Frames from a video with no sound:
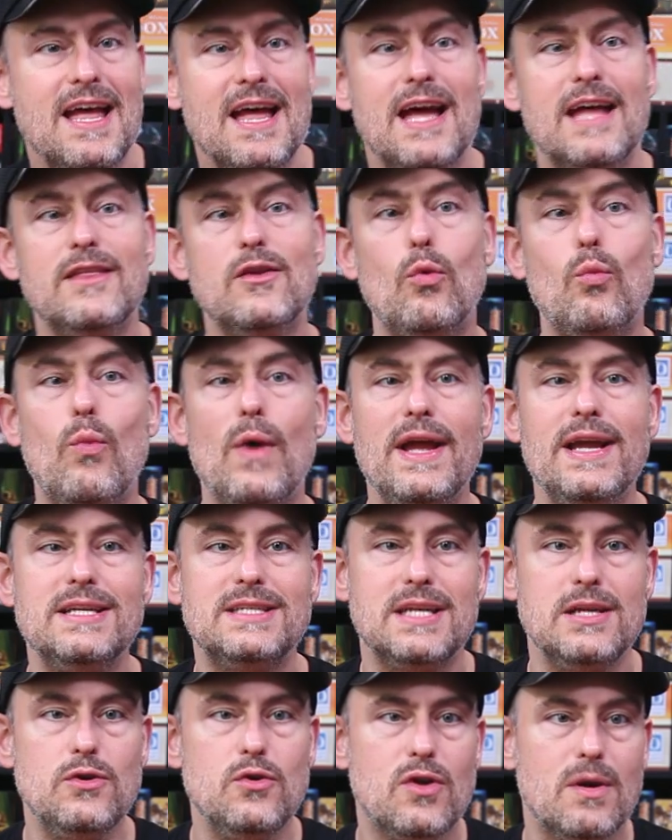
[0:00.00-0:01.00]
and the ways
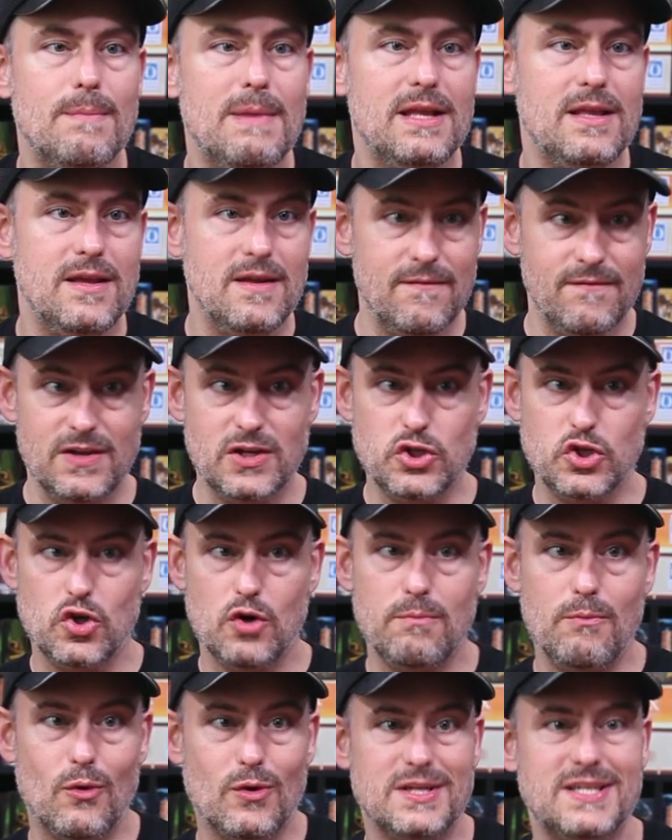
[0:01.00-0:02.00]
that you can make the
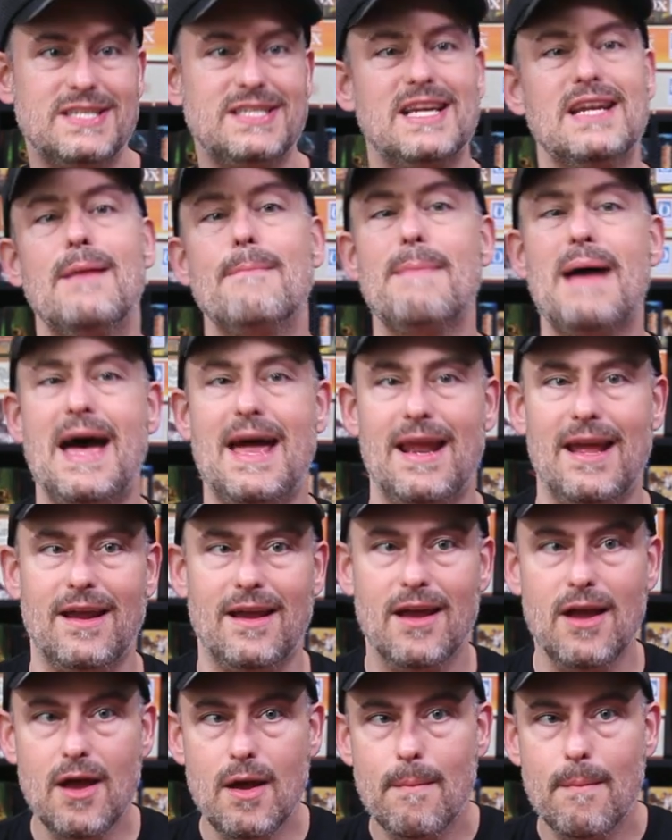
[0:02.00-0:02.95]
adventure more cinematic,